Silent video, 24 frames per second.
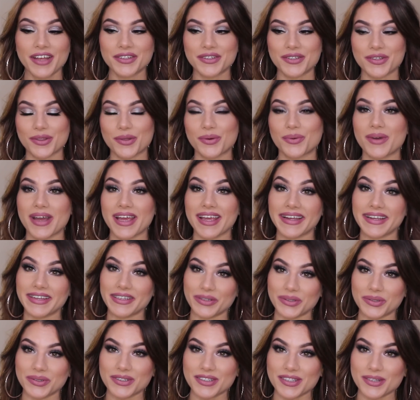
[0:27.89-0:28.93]
to the way it
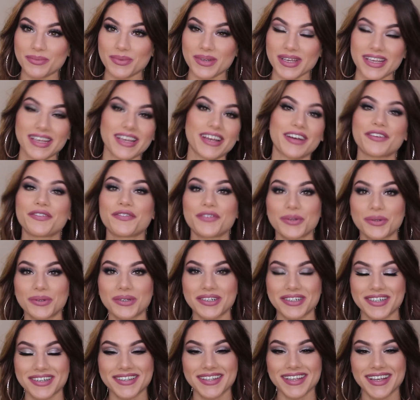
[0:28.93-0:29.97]
used to be a few
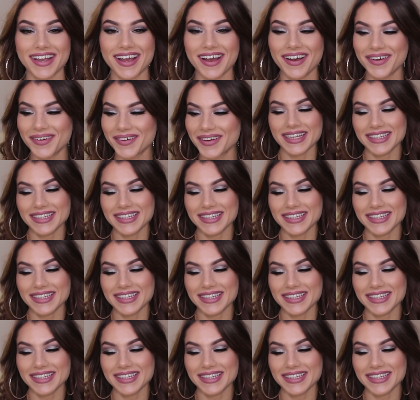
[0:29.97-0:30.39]
years ago.